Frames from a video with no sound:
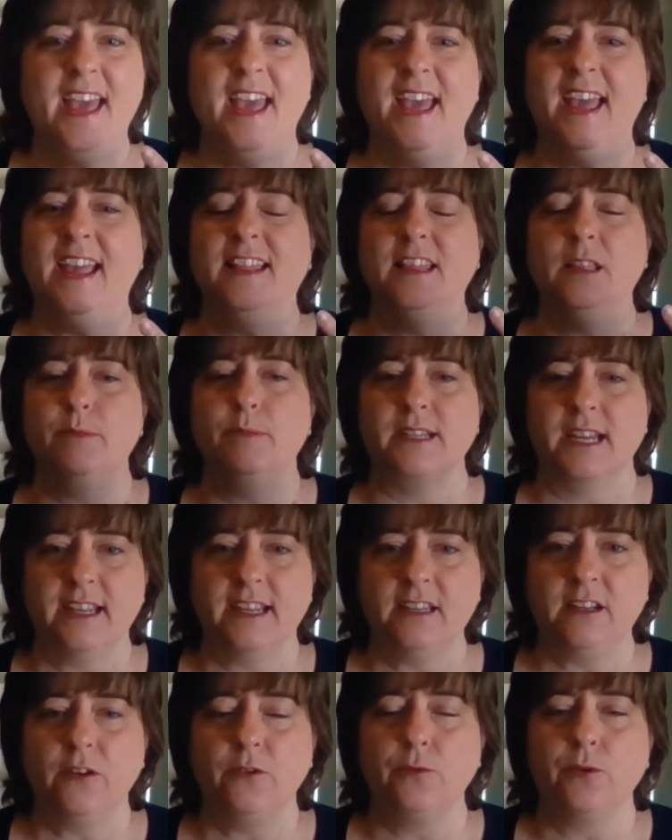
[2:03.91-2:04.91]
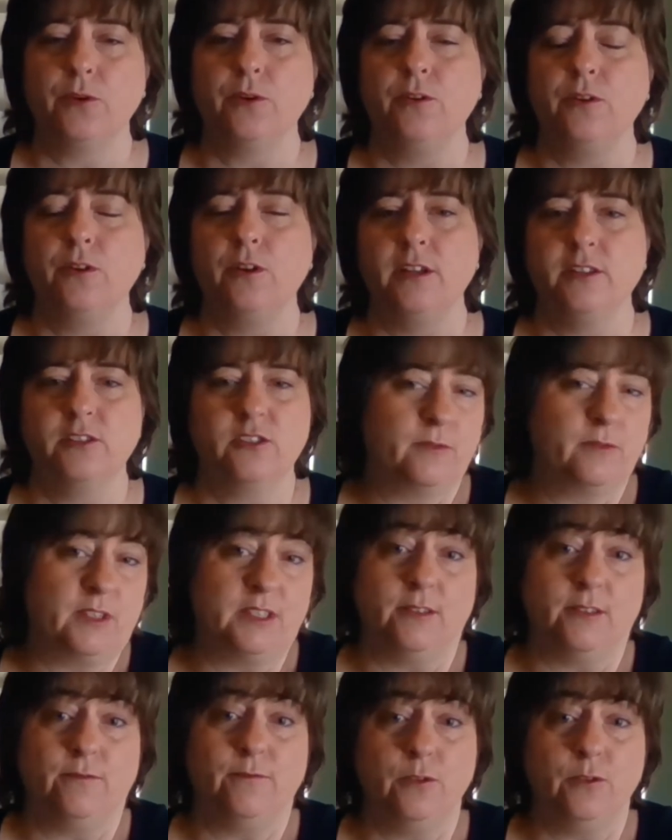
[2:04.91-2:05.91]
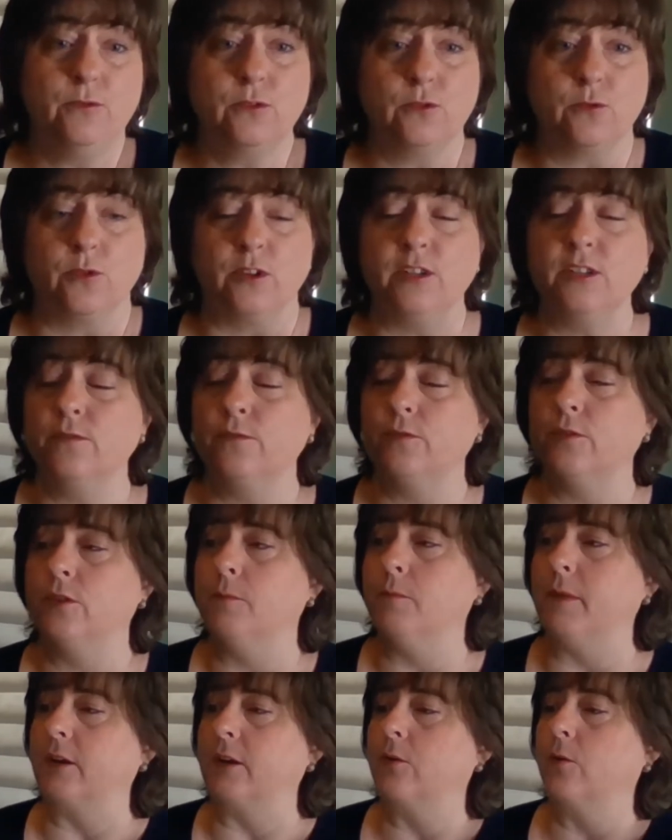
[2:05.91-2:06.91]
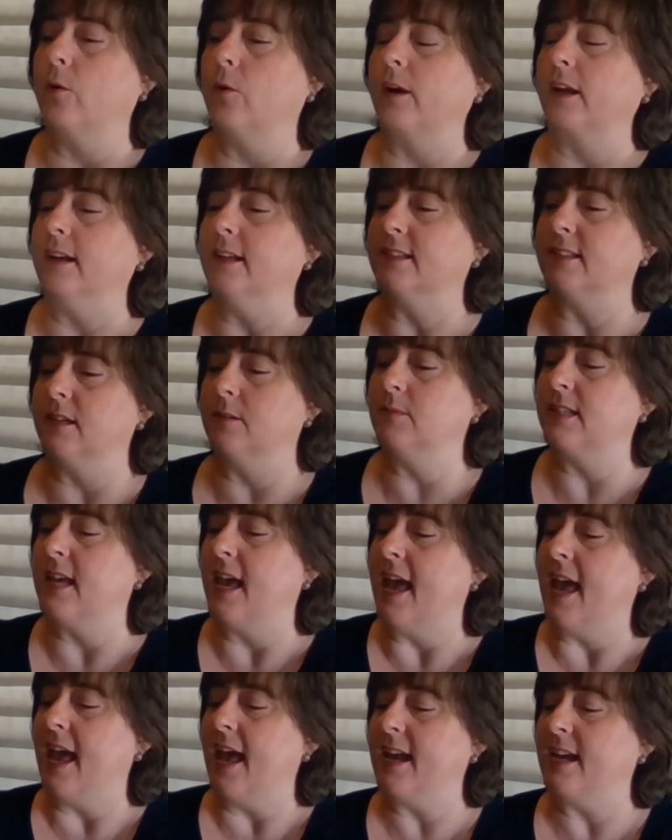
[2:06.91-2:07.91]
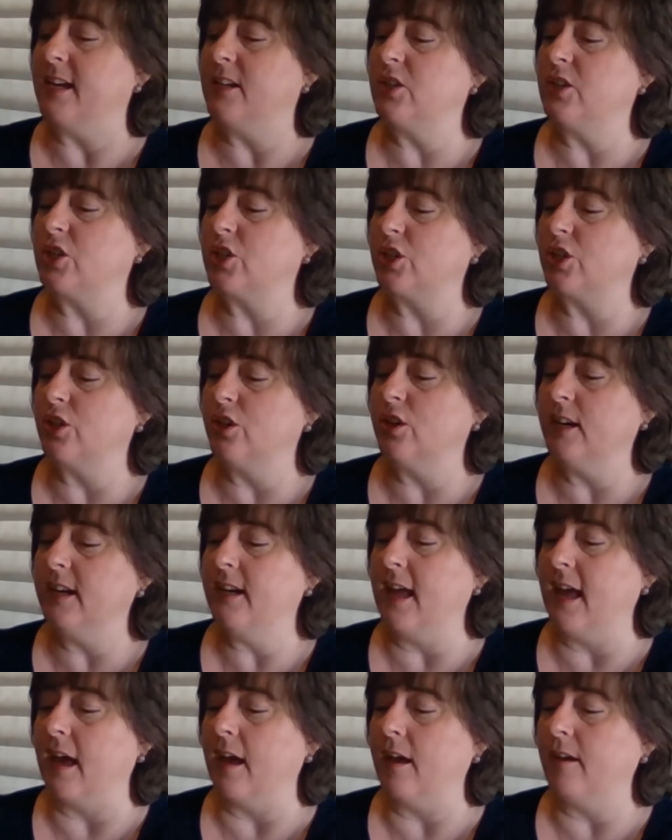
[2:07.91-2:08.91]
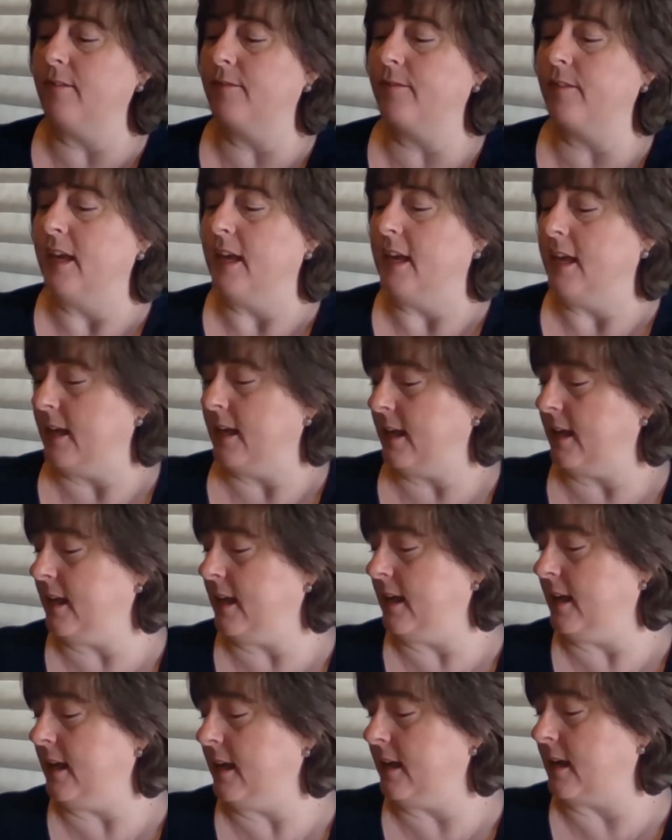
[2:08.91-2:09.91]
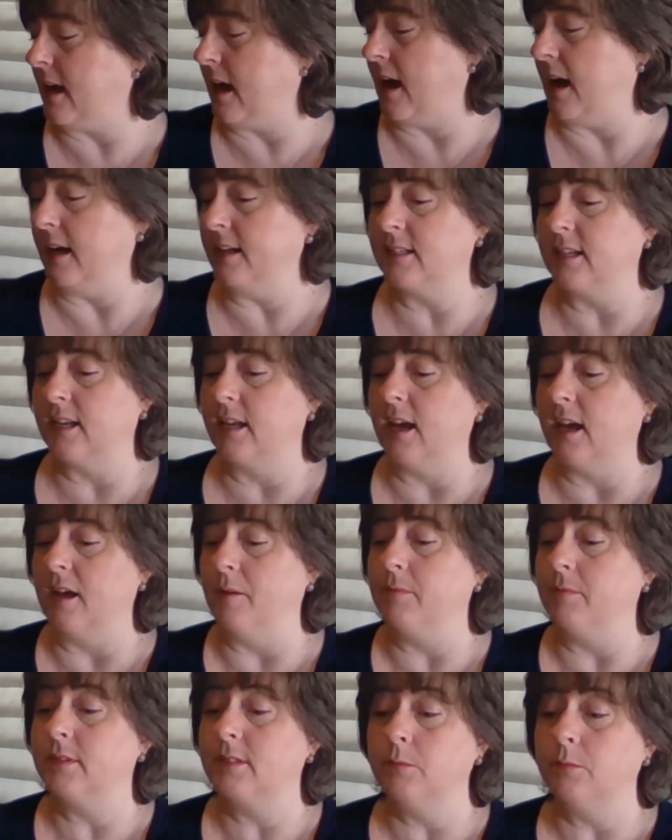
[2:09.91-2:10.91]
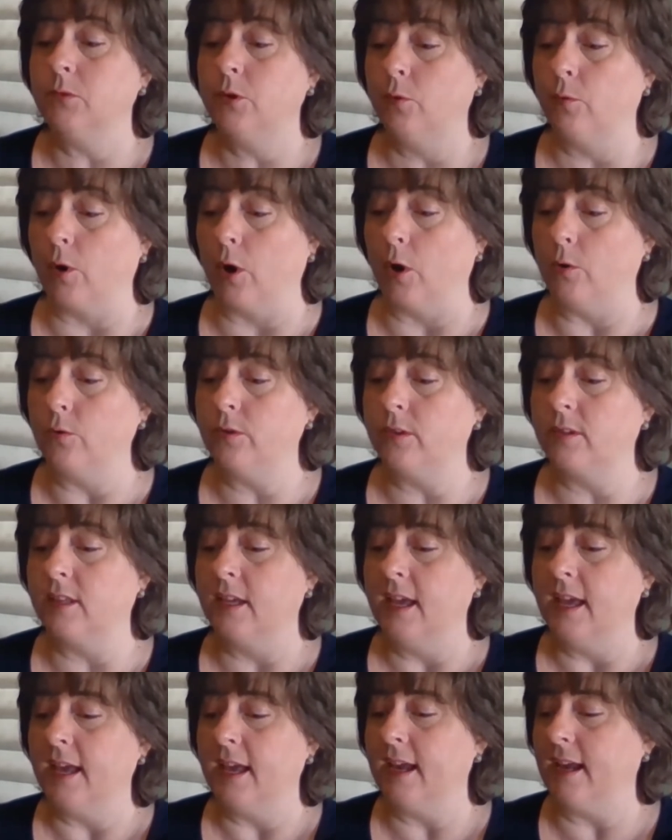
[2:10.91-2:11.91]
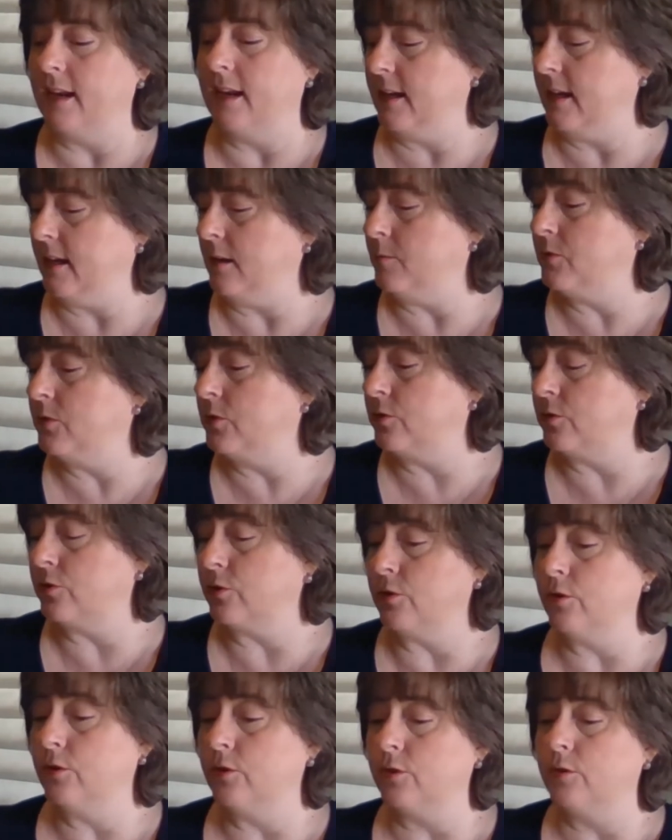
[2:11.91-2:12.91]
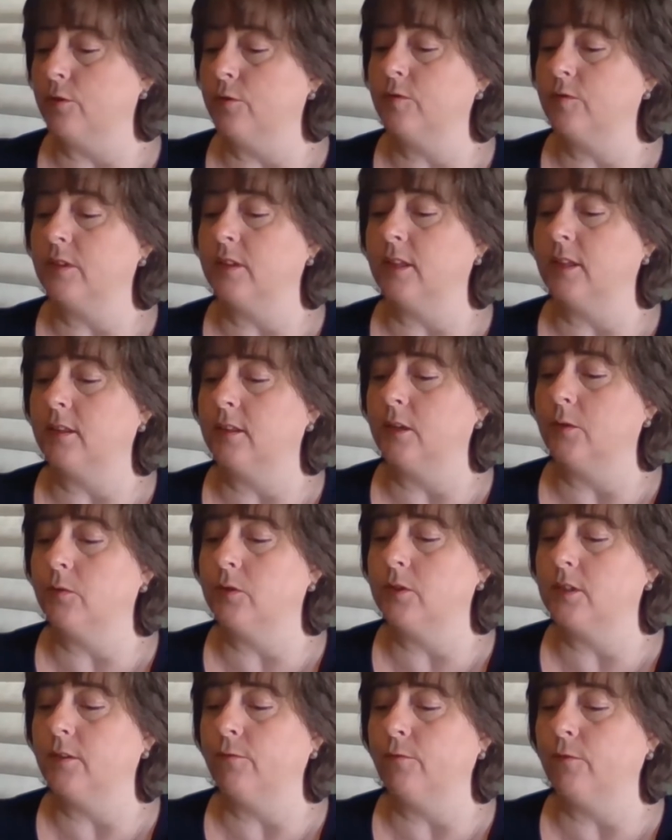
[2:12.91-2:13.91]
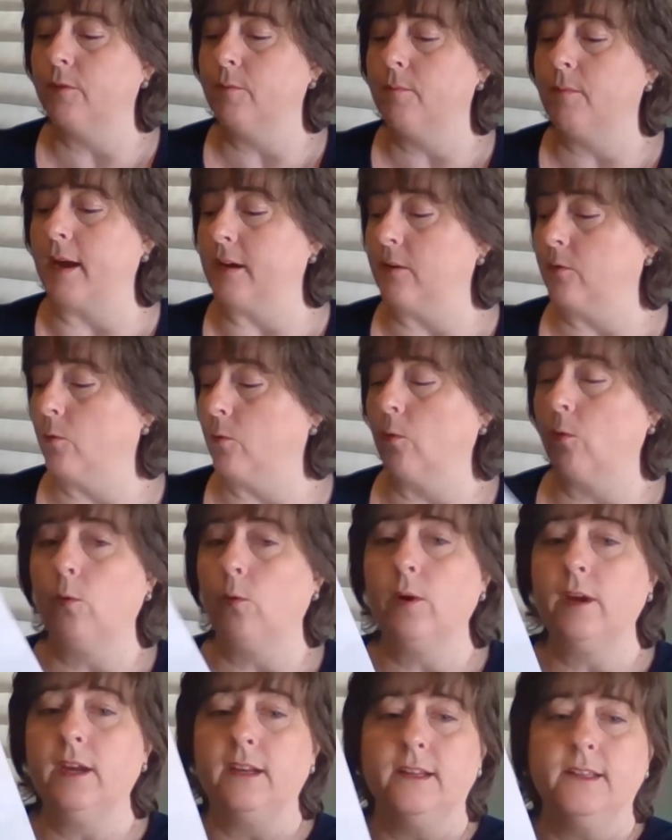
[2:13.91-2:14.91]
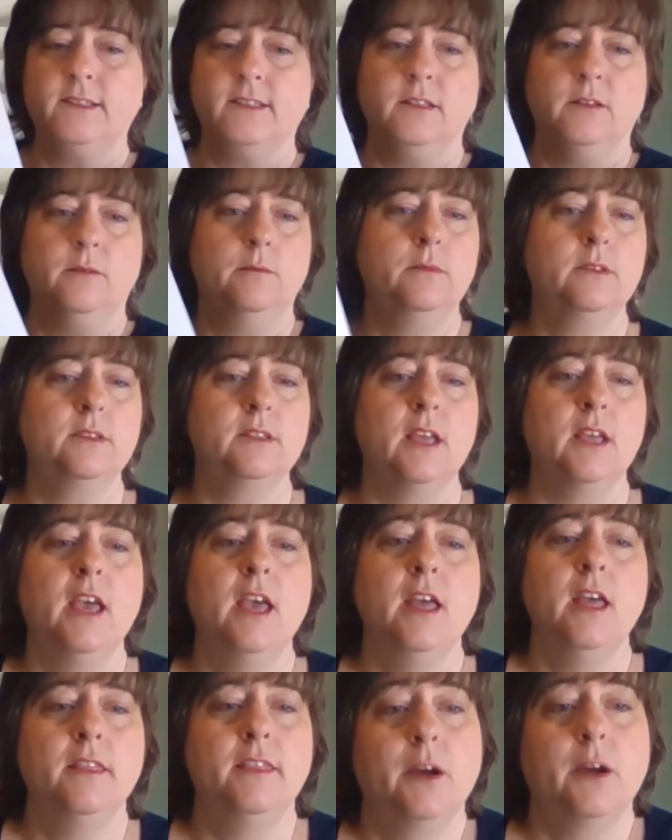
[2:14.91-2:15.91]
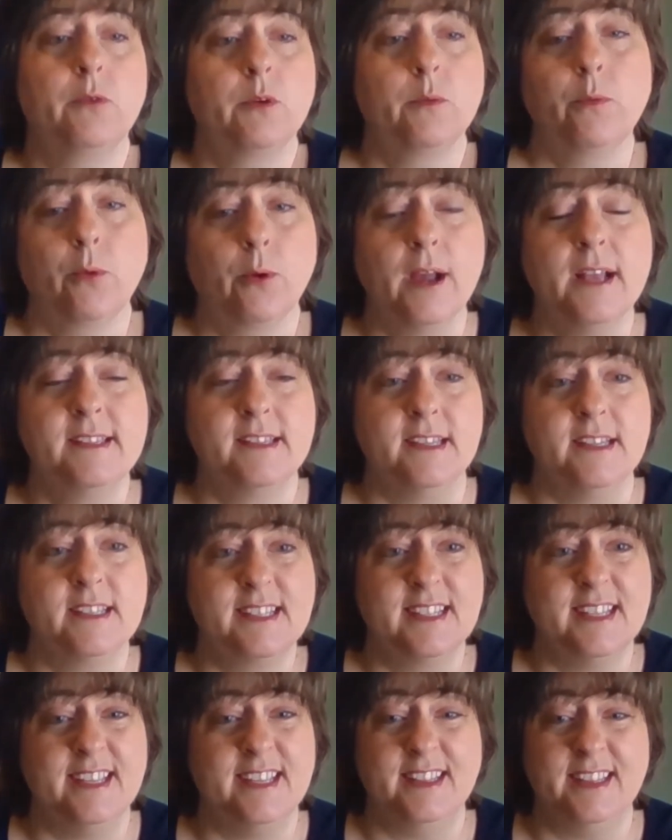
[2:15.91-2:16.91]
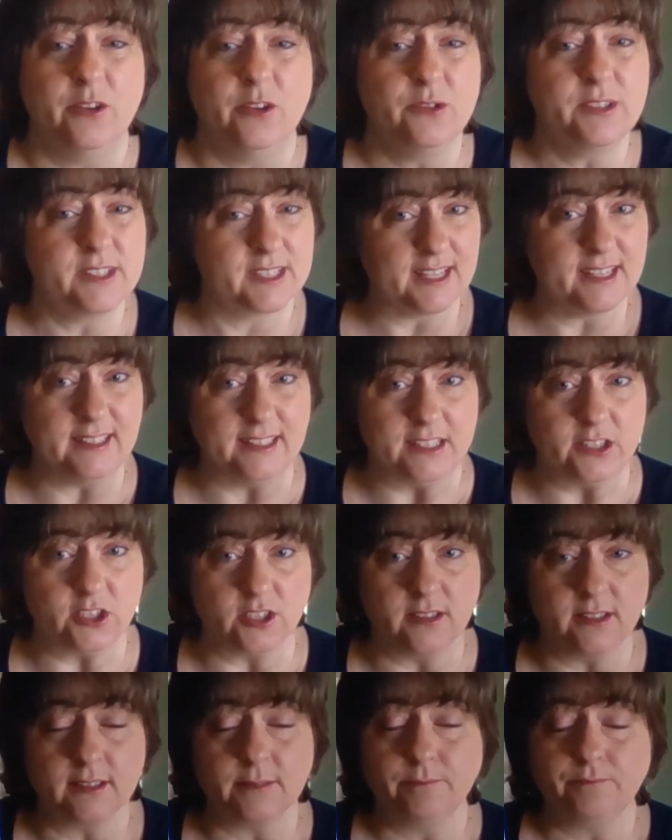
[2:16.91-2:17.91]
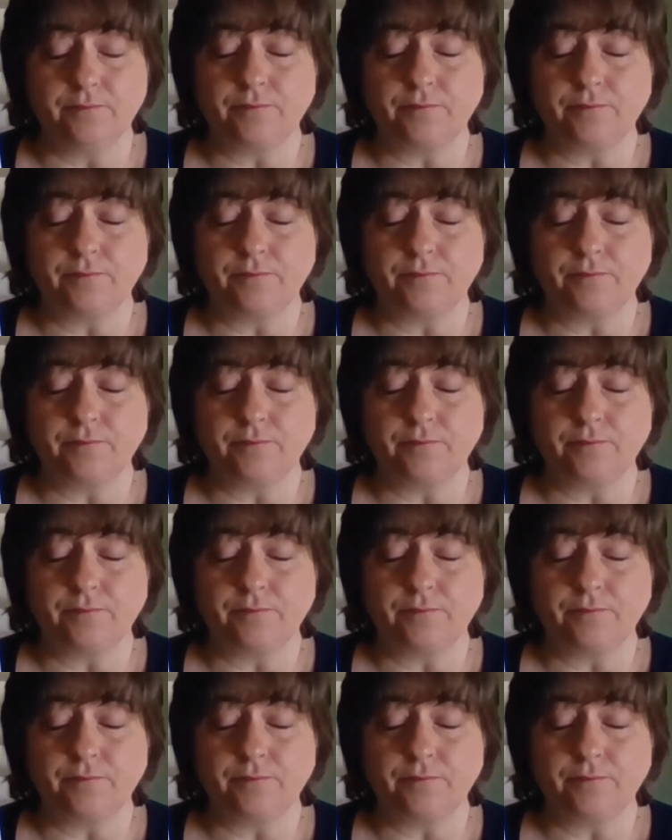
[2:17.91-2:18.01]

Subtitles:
And the potato served as a food source for the microorganisms. And sure enough, he got some growth. And he observed that there were different microorganisms that were present in those skin lesions.